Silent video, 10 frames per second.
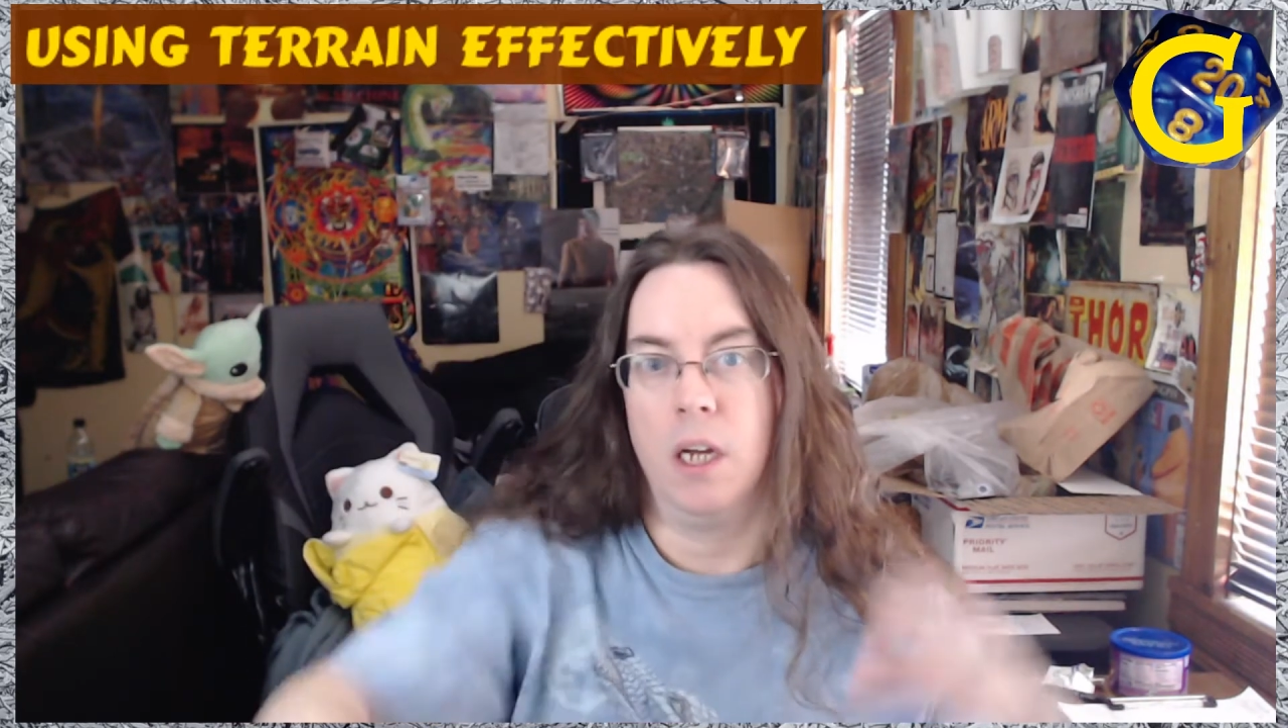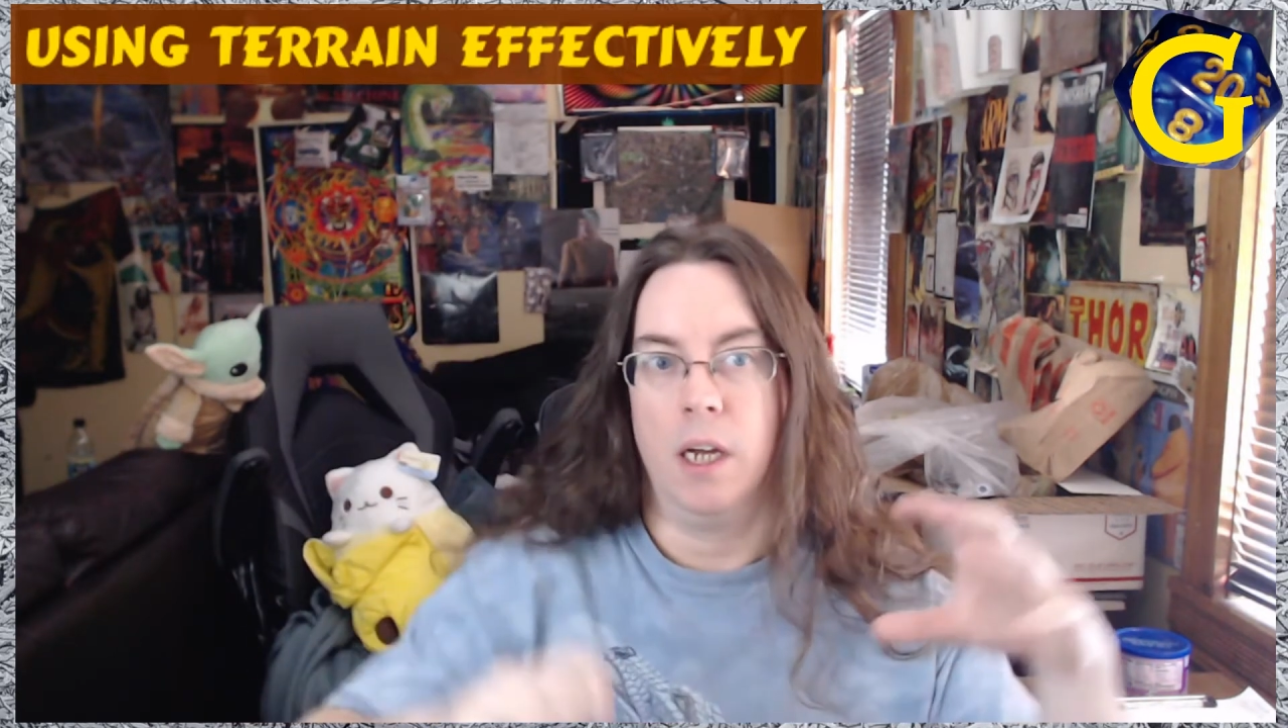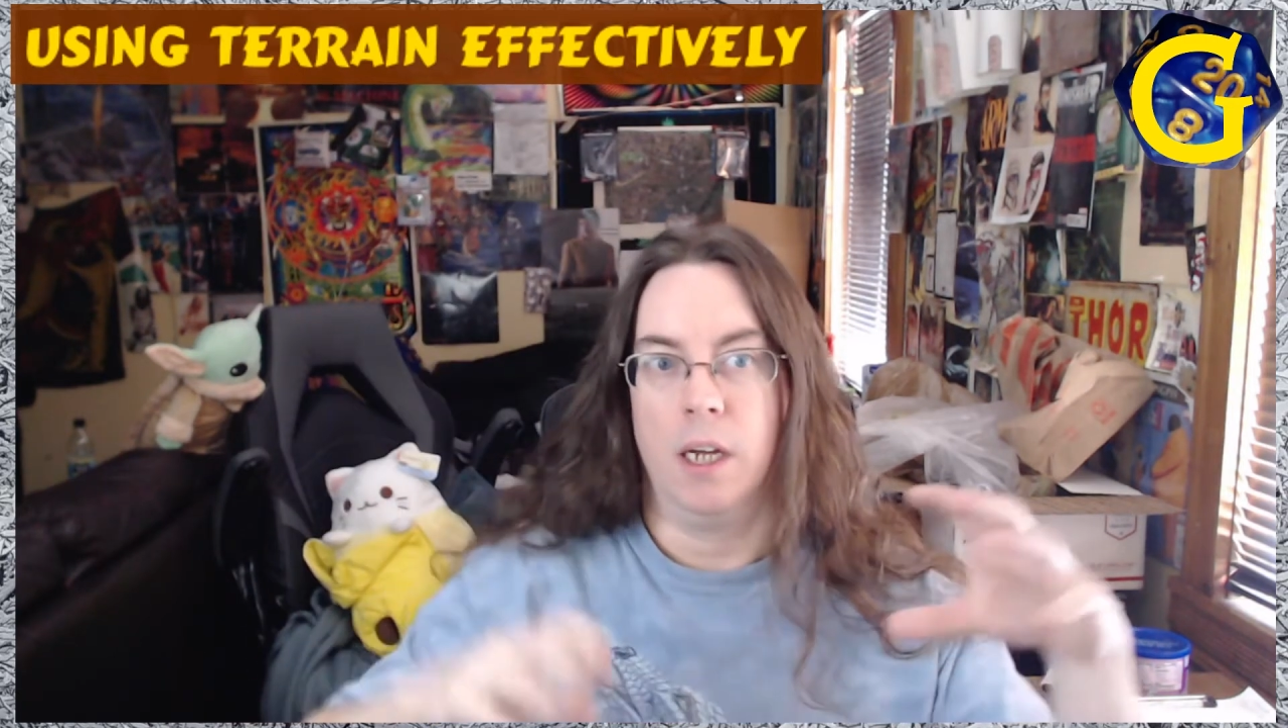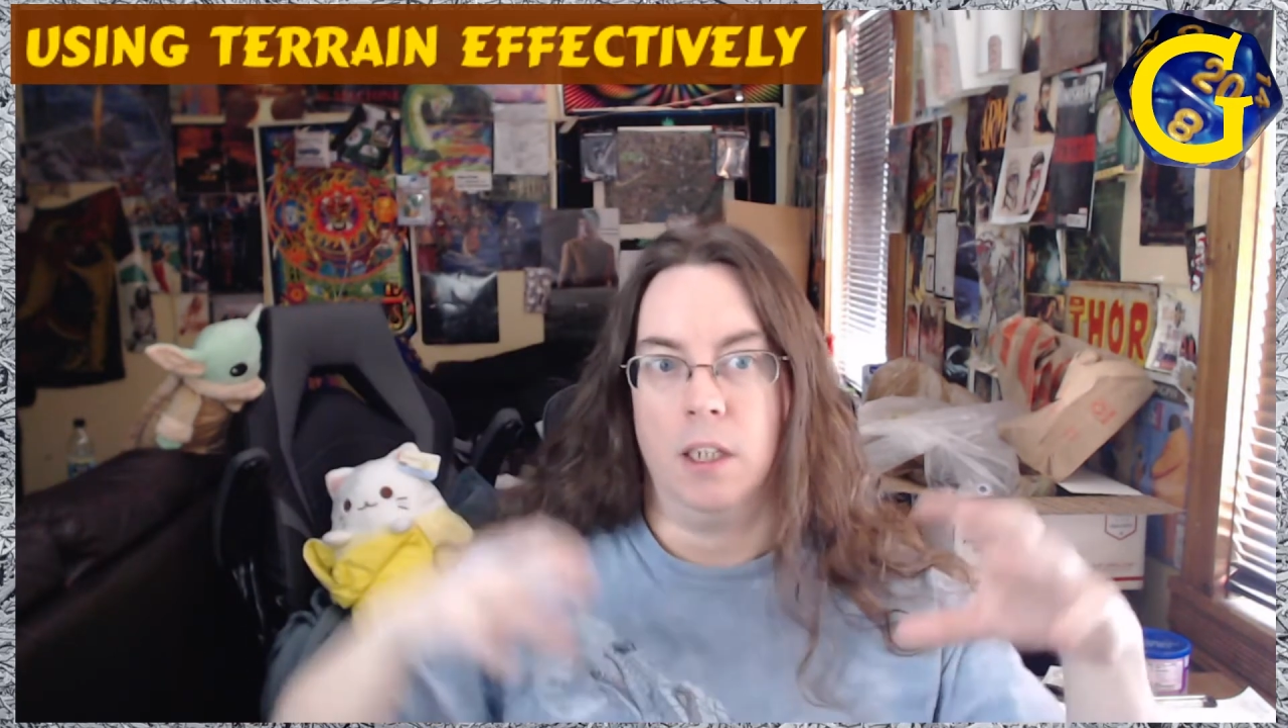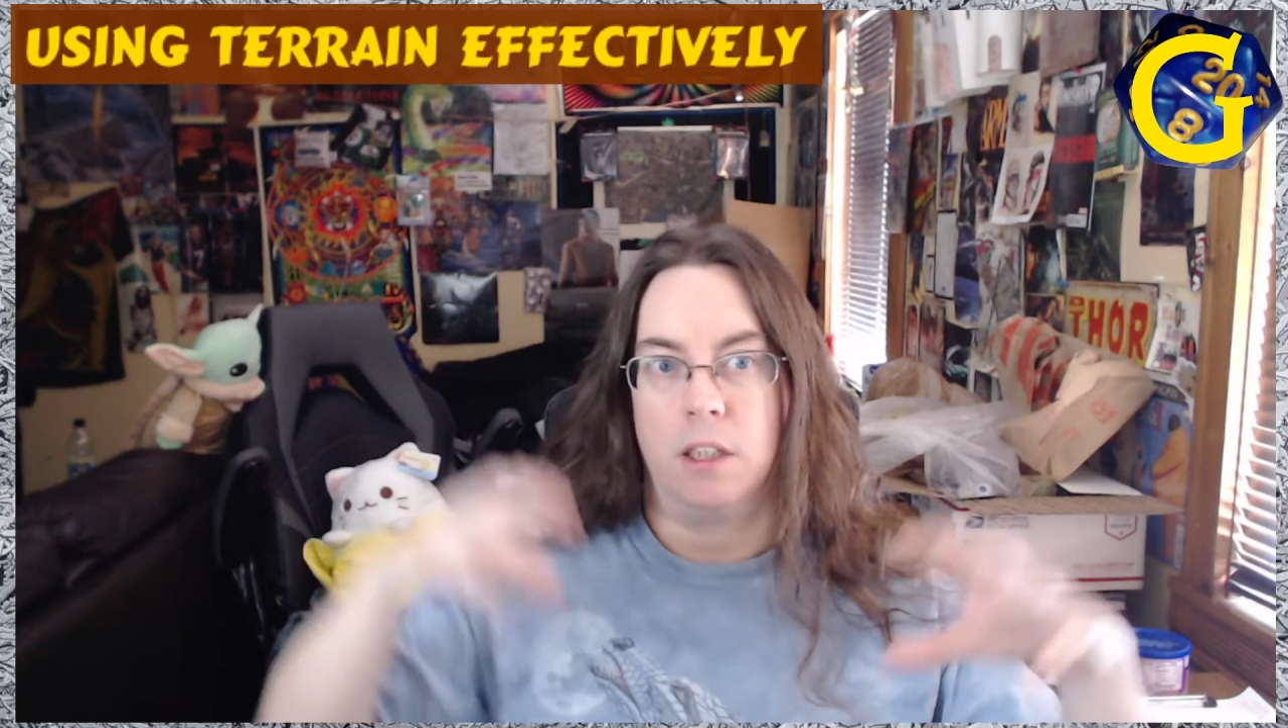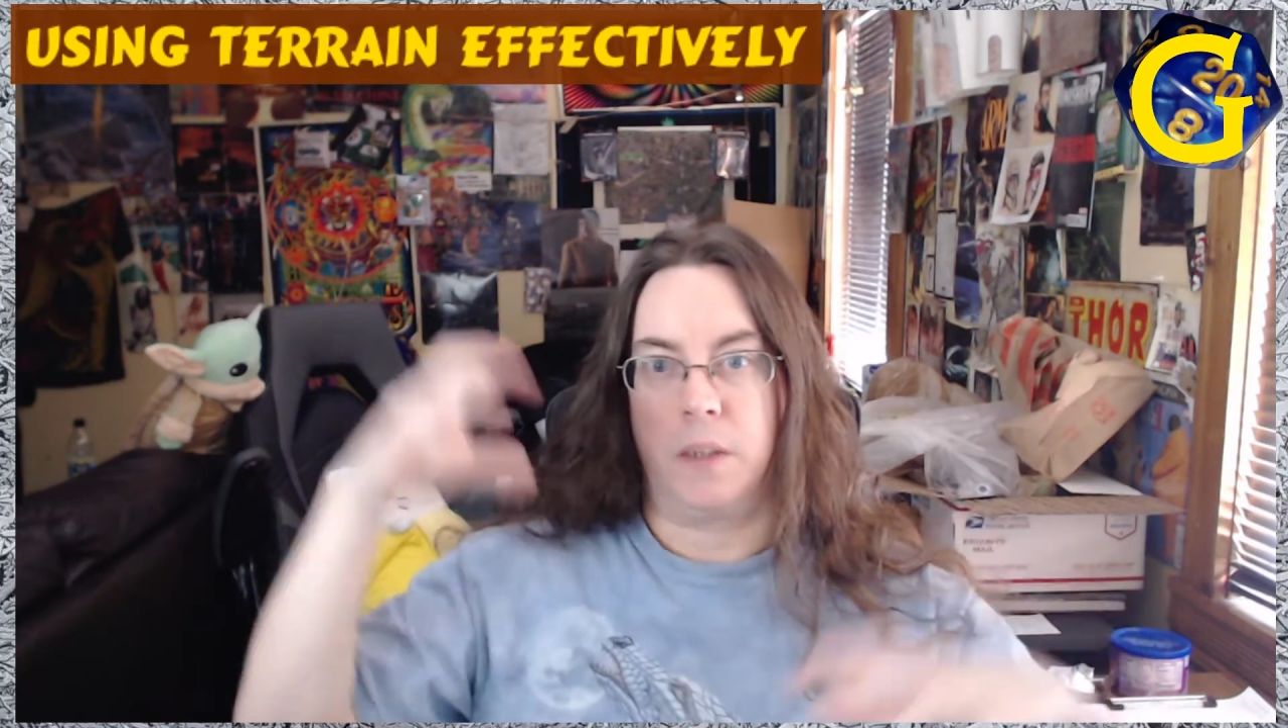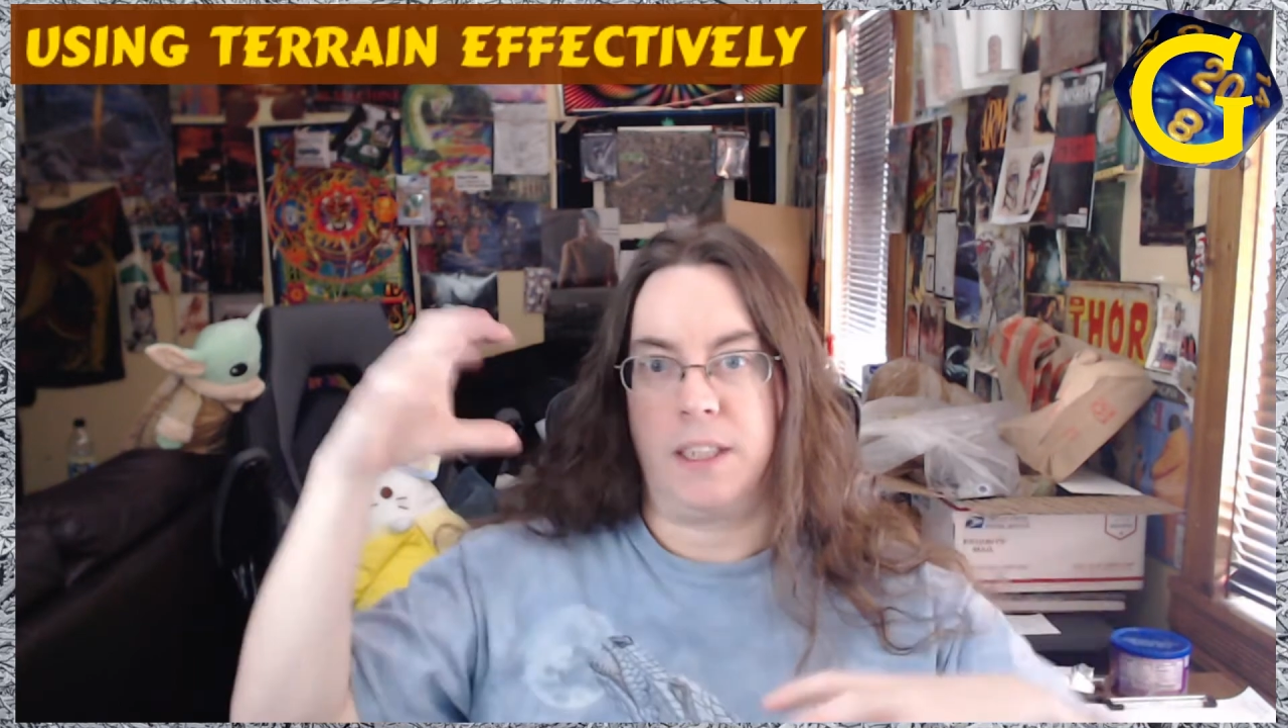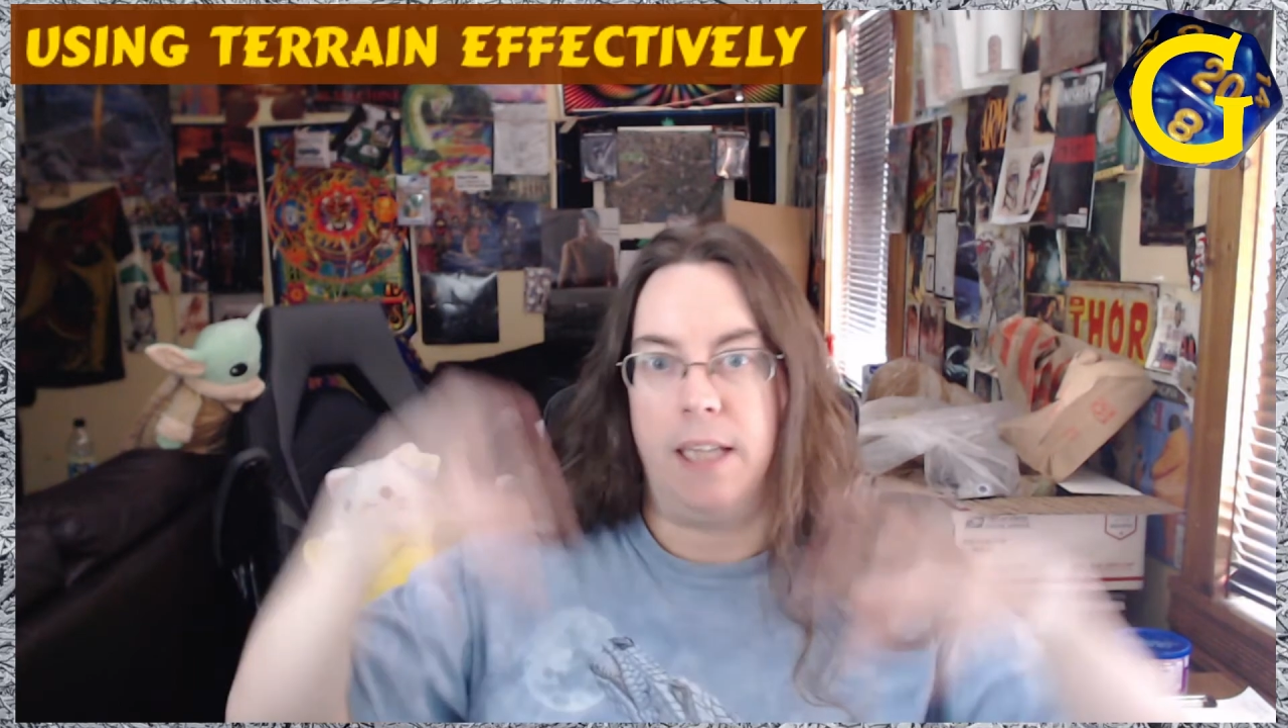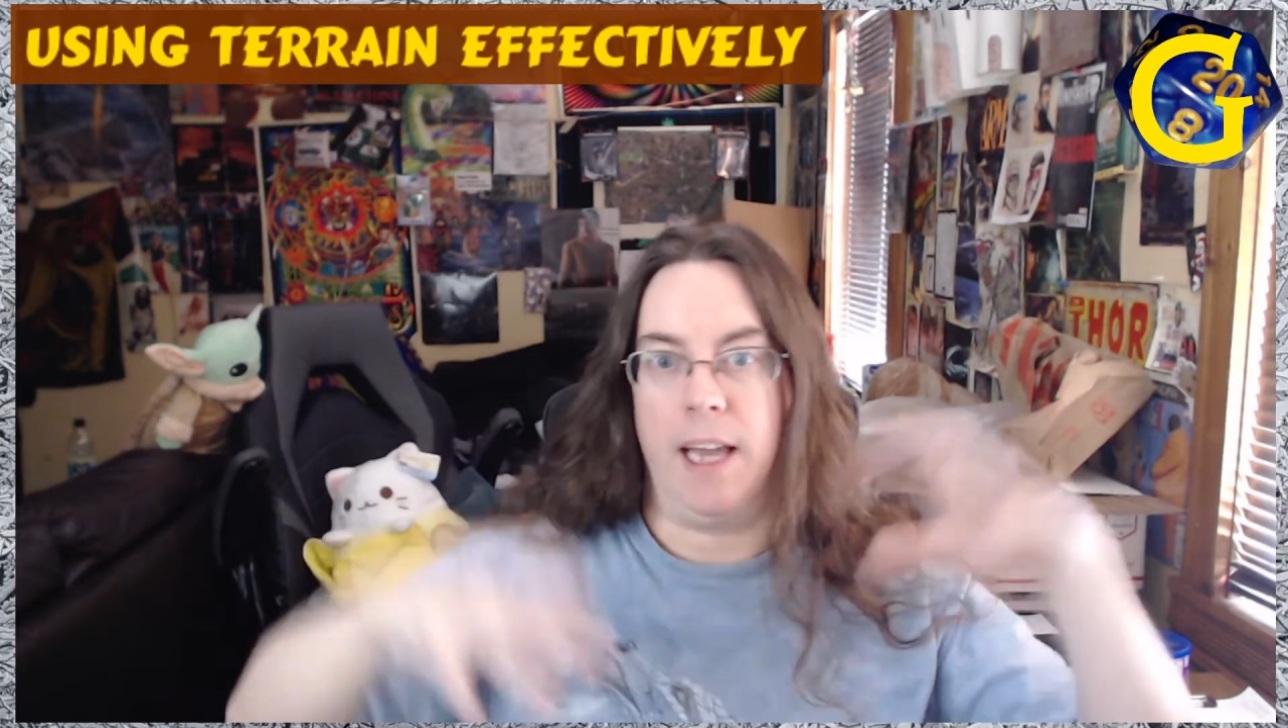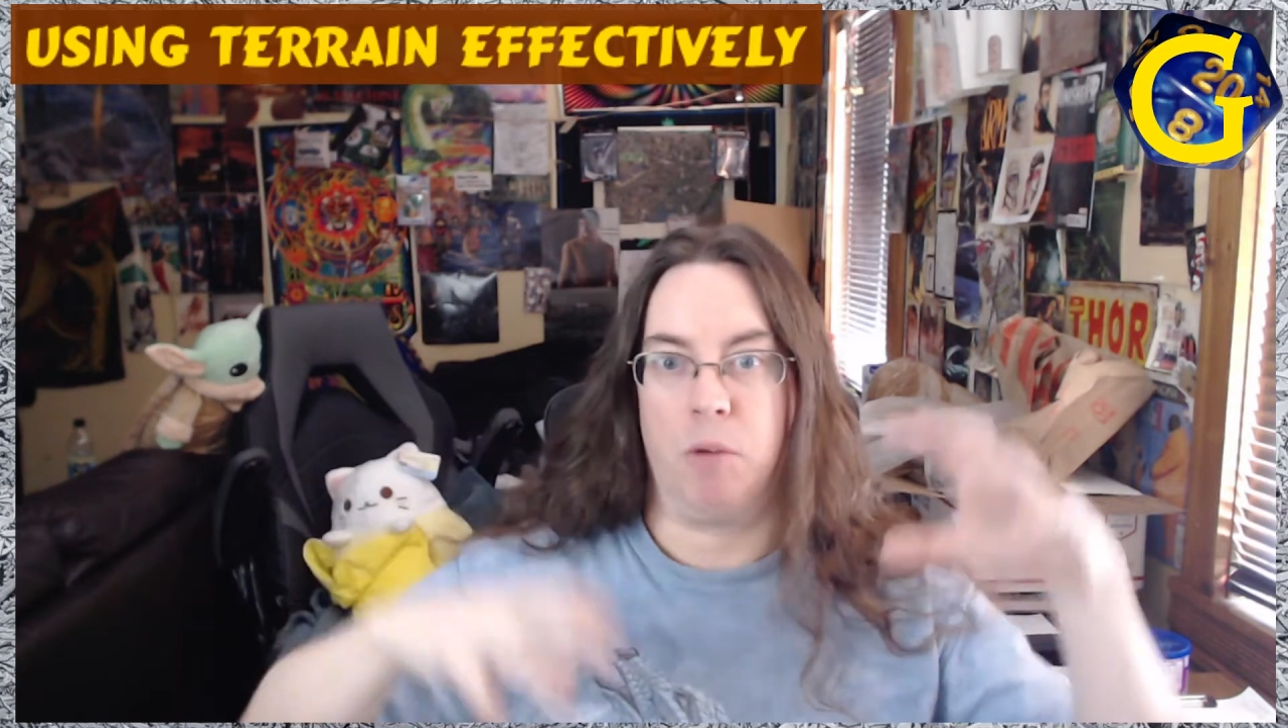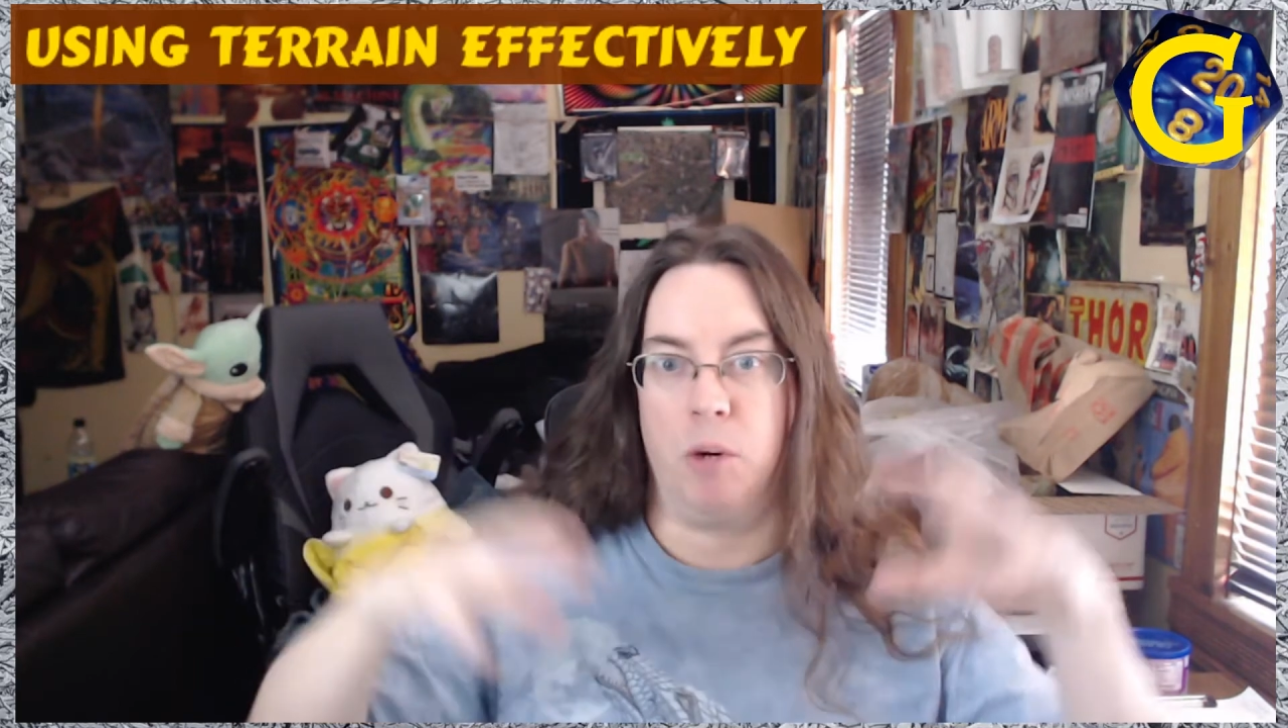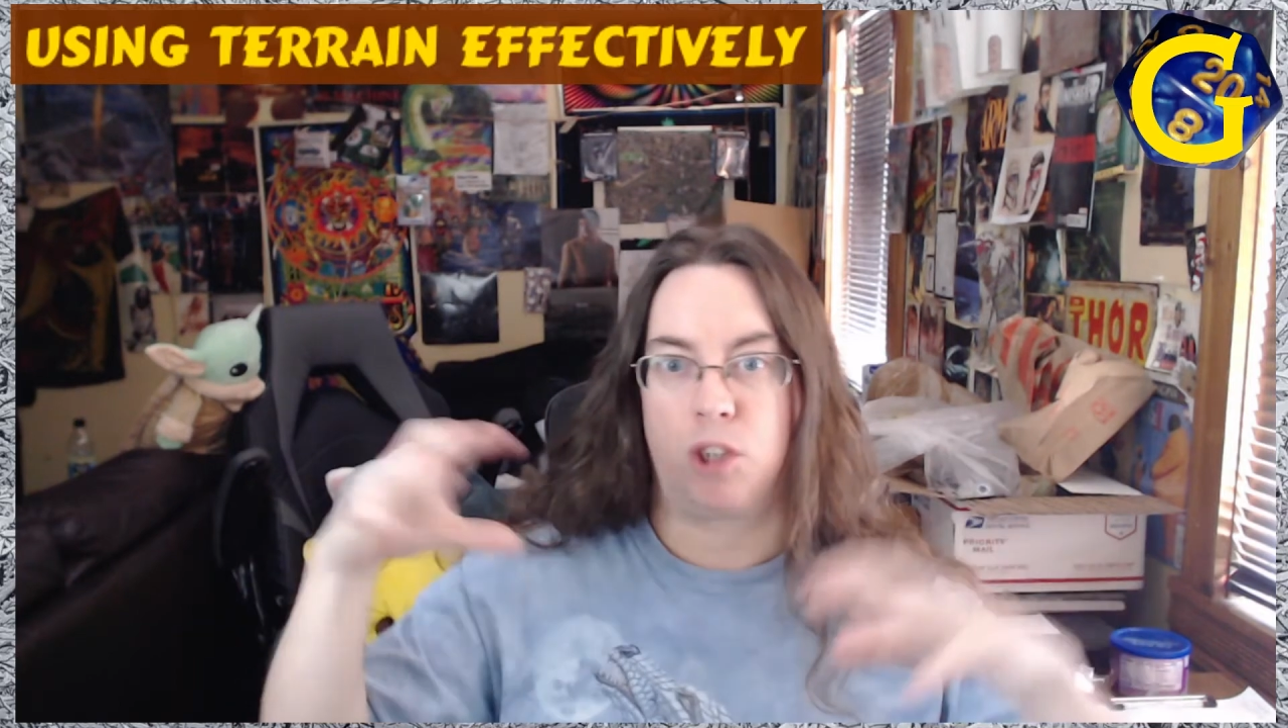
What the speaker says: So the sandworm's